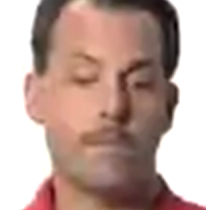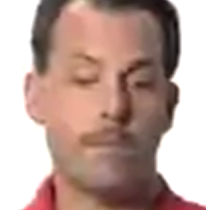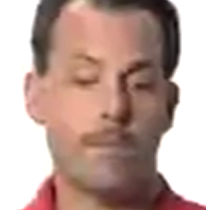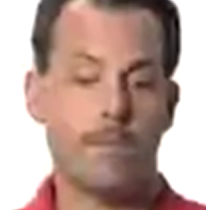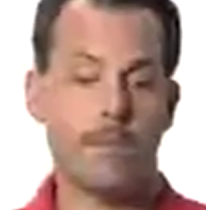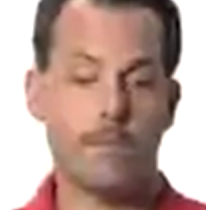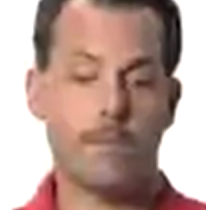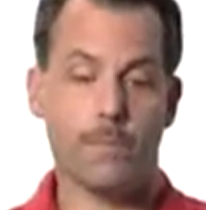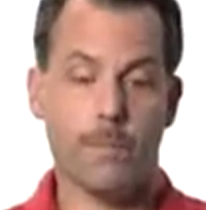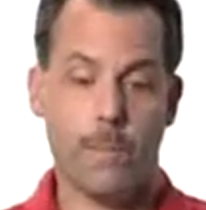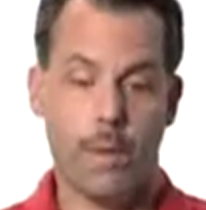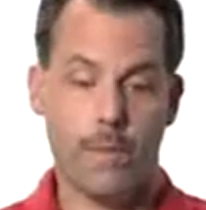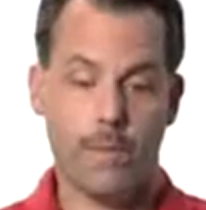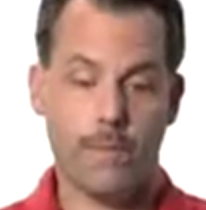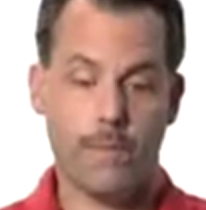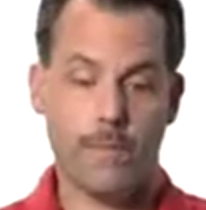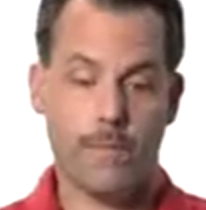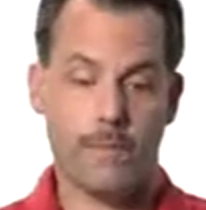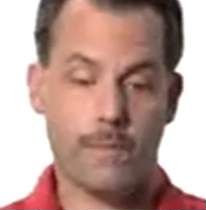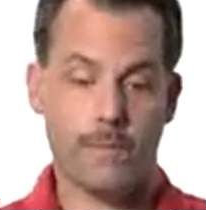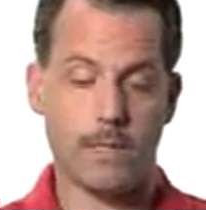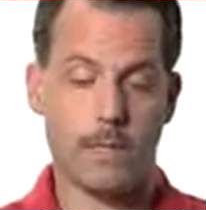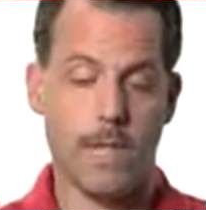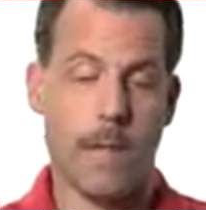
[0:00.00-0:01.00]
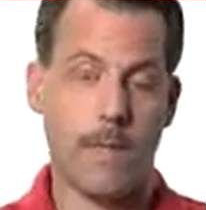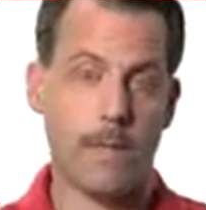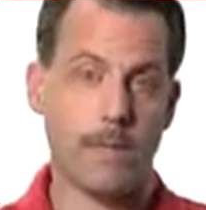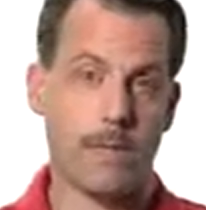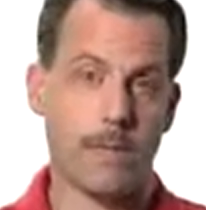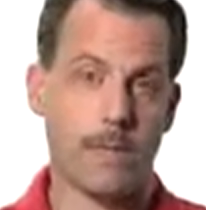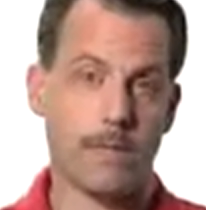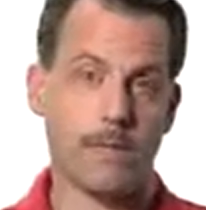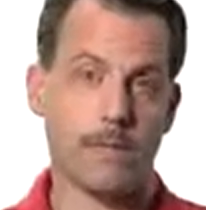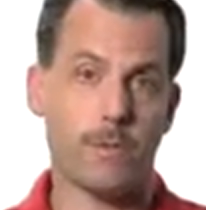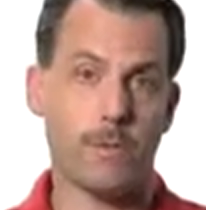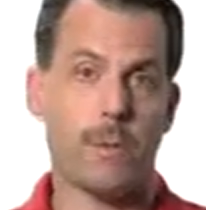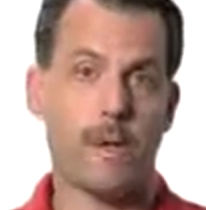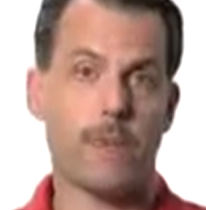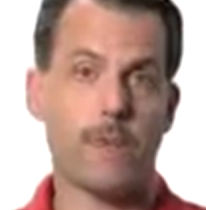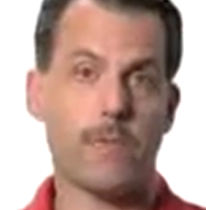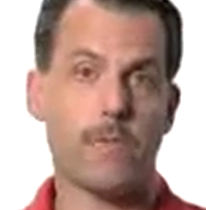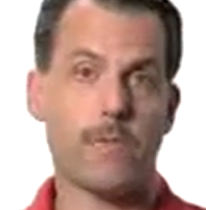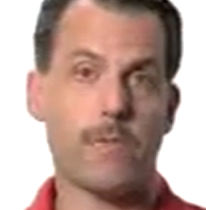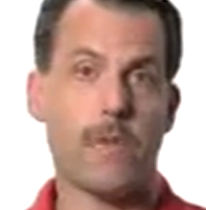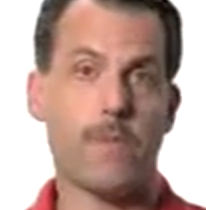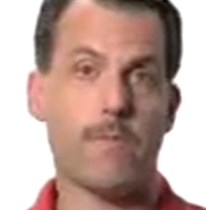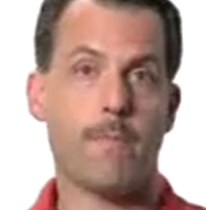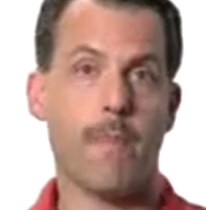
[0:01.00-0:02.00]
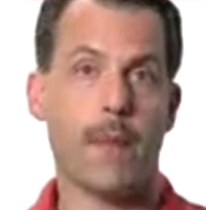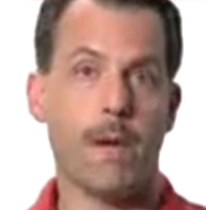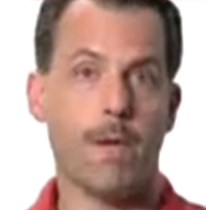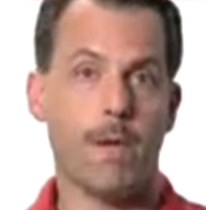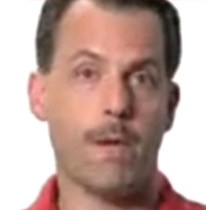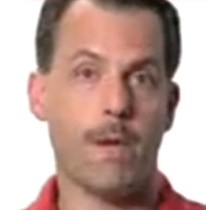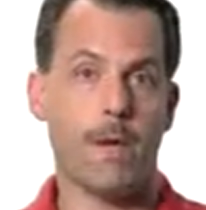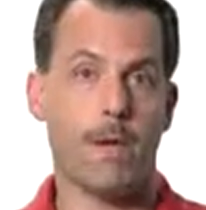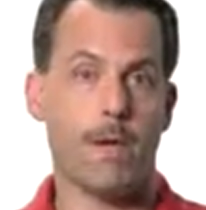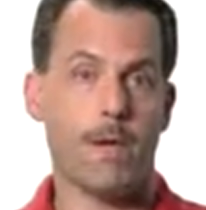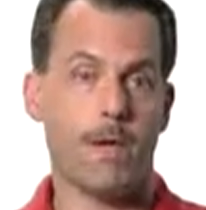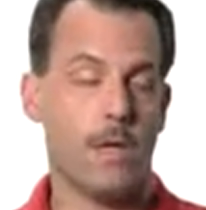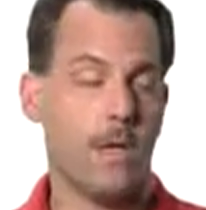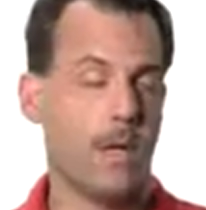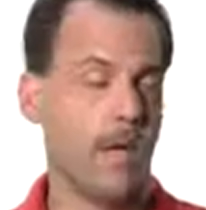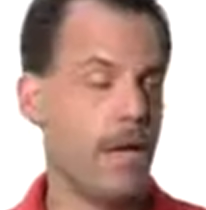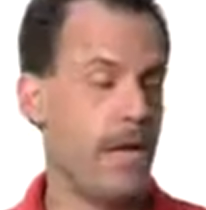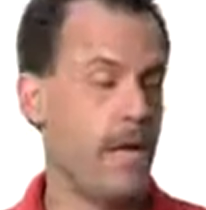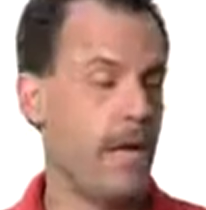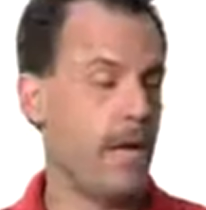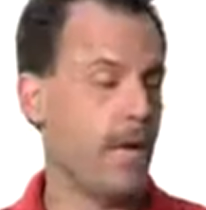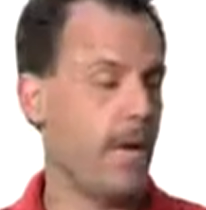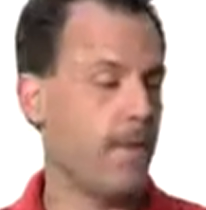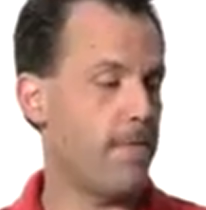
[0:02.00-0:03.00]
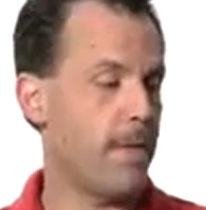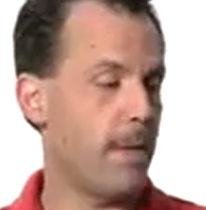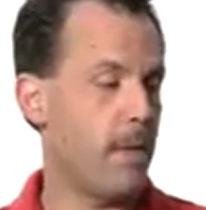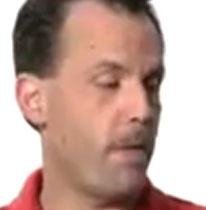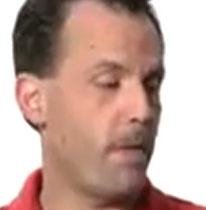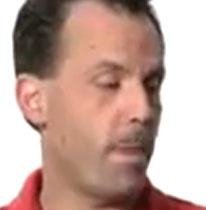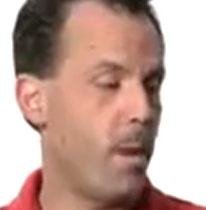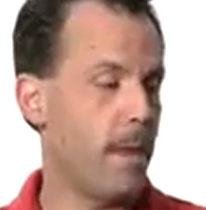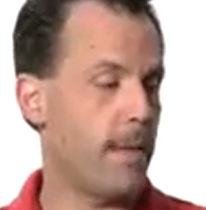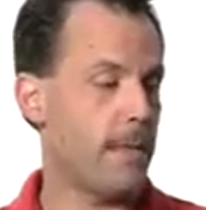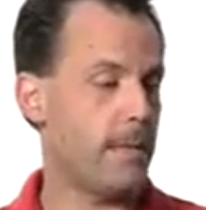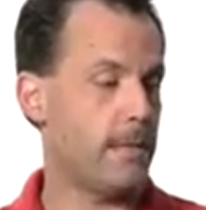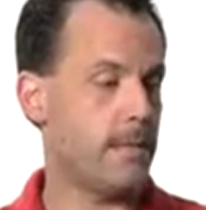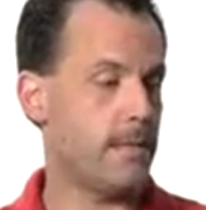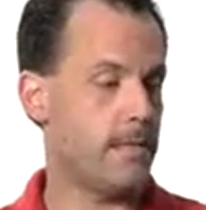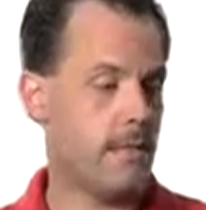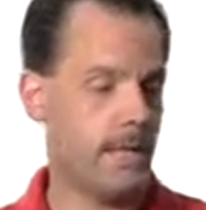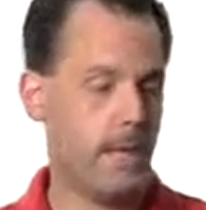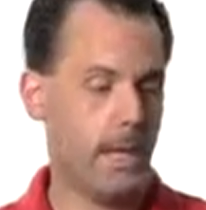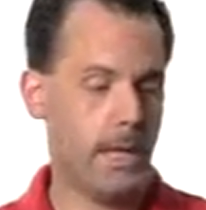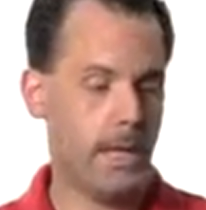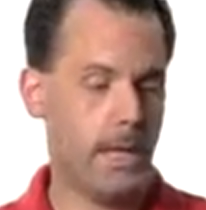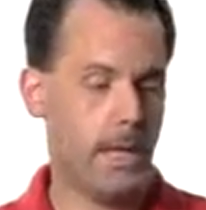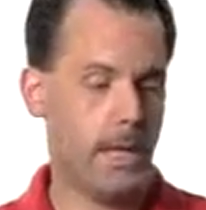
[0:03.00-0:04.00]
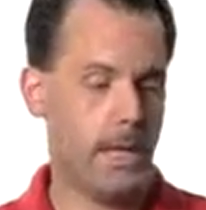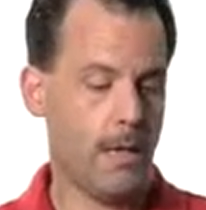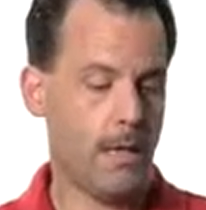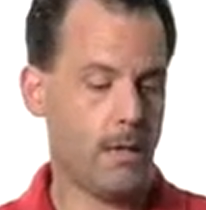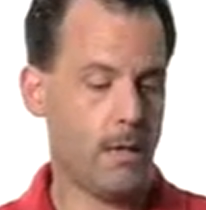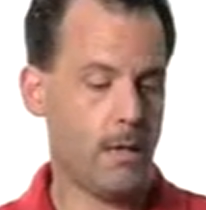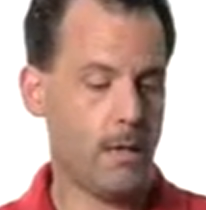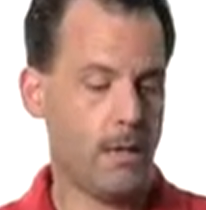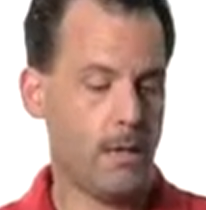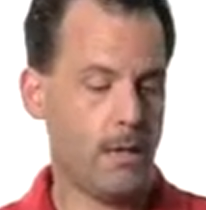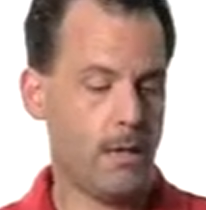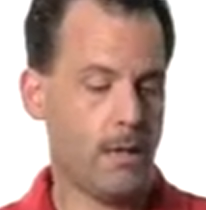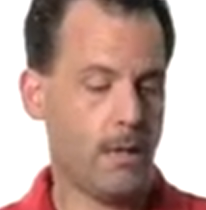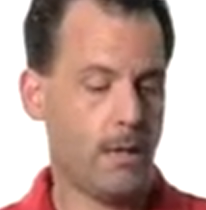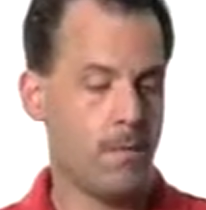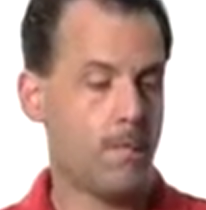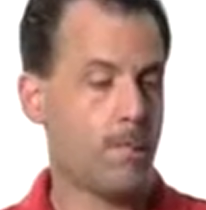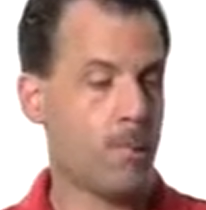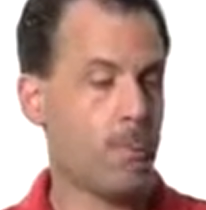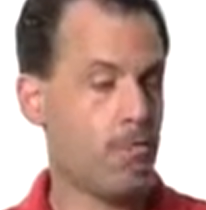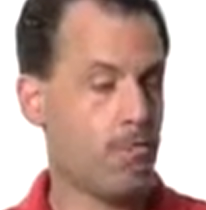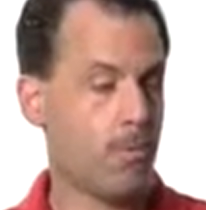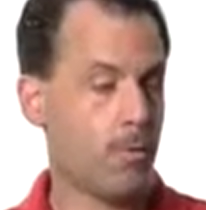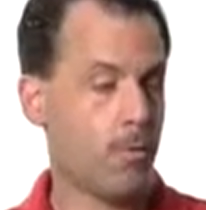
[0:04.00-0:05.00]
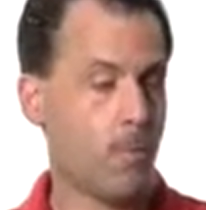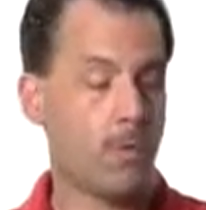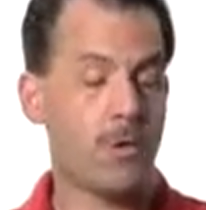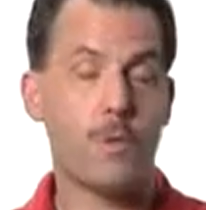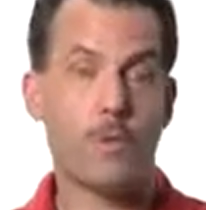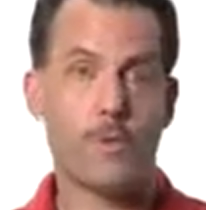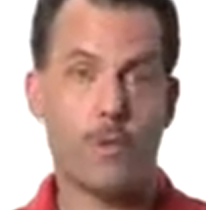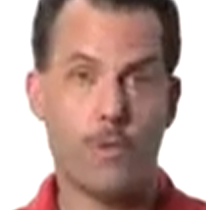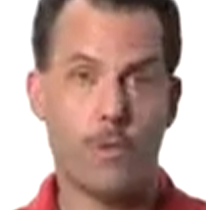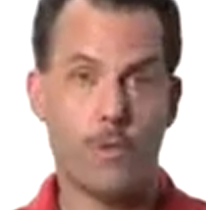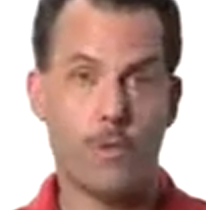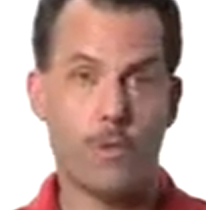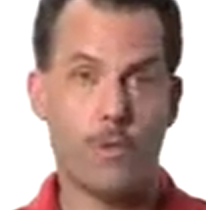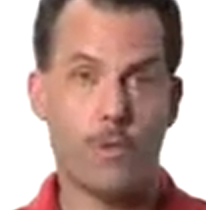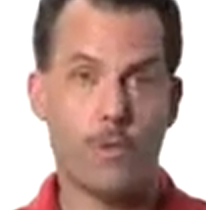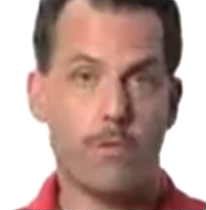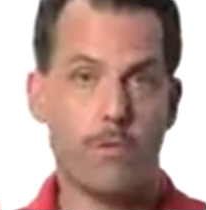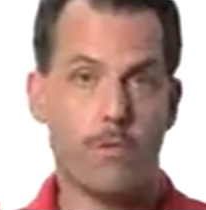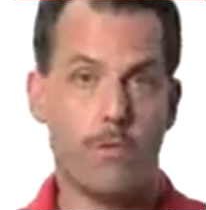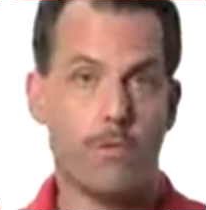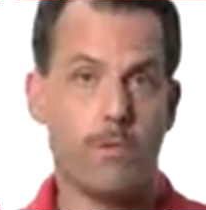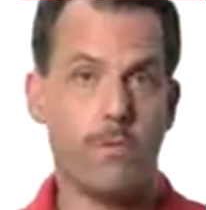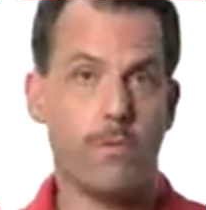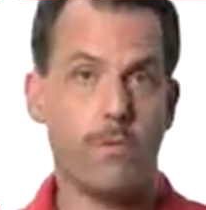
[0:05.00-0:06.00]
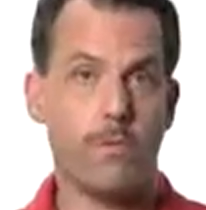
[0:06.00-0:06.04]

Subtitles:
since both of these LabQuests are on the same network. Now if I want to see Group 2's